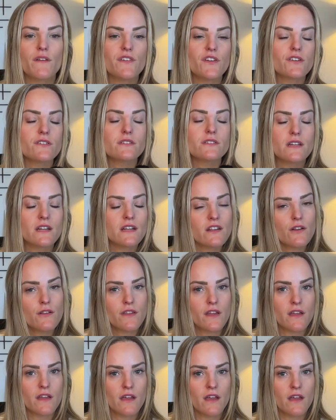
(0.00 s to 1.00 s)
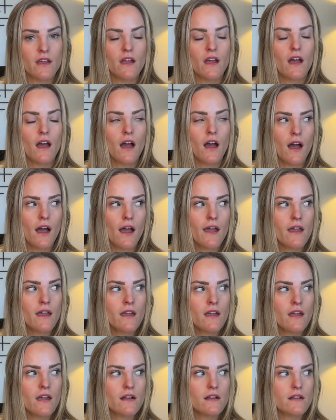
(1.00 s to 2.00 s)
if you're sitting there thinking,
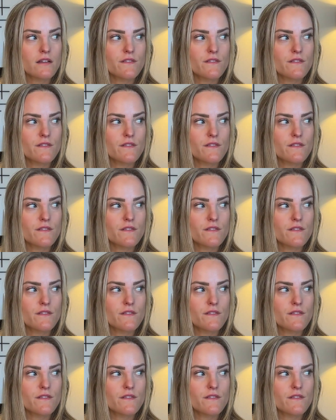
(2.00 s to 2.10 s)
I